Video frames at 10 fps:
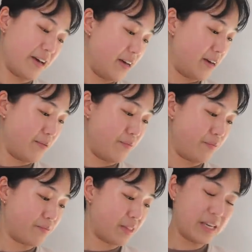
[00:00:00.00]
Um,
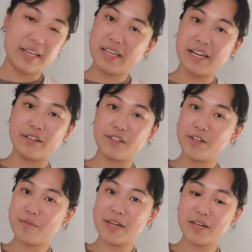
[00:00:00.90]
and yeah, I'll see
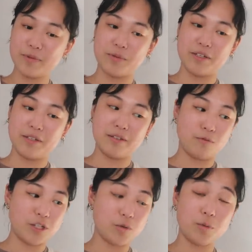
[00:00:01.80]
you in my next one,
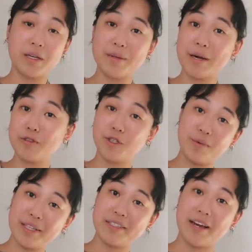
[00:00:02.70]
which will be in about two
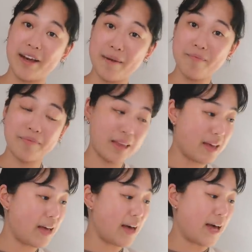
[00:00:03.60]
weeks' time.
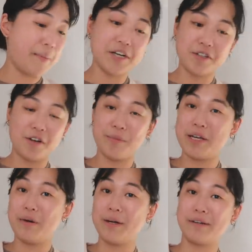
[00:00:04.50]
I'm actually going to be
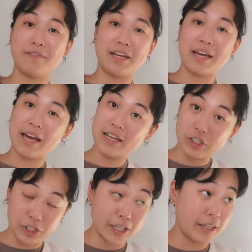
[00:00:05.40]
going on
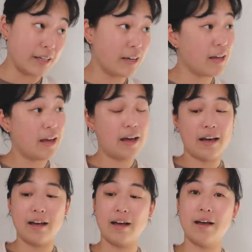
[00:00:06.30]
vacation
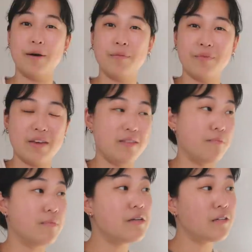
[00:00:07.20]
um, in the
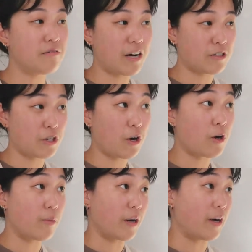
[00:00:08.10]
middle of
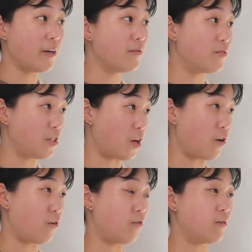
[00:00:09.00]
October,
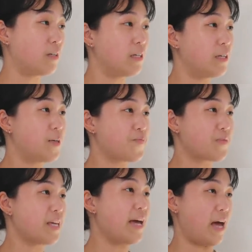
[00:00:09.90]
so
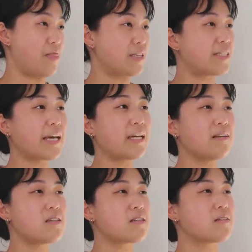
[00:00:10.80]
yeah, the
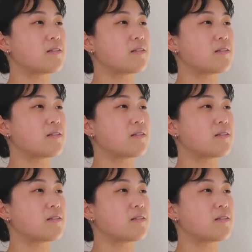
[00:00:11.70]
second